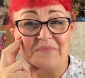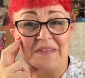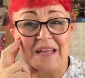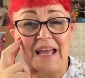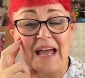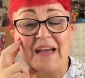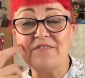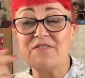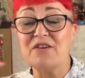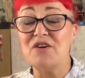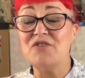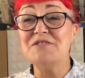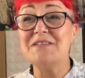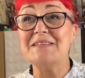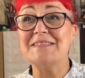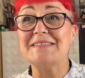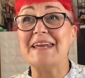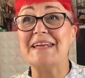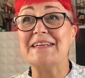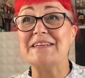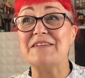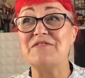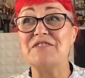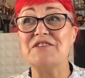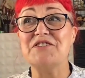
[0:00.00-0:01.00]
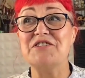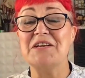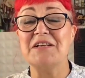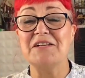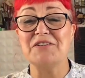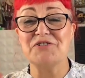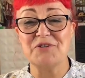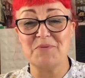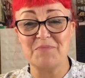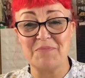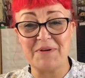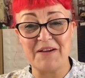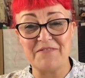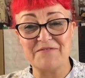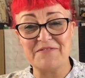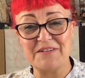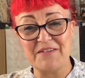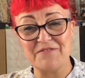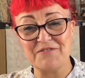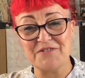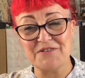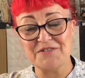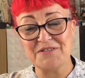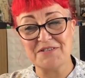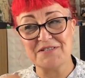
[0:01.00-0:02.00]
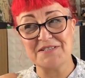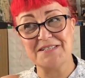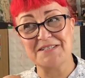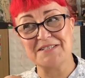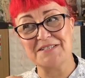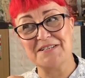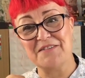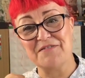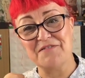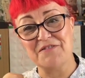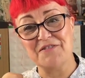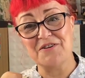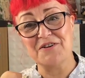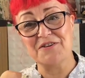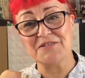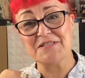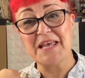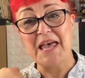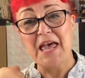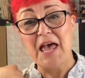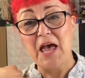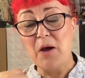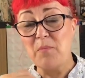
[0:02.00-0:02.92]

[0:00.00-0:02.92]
I understand it for children, but I've never understood it for us.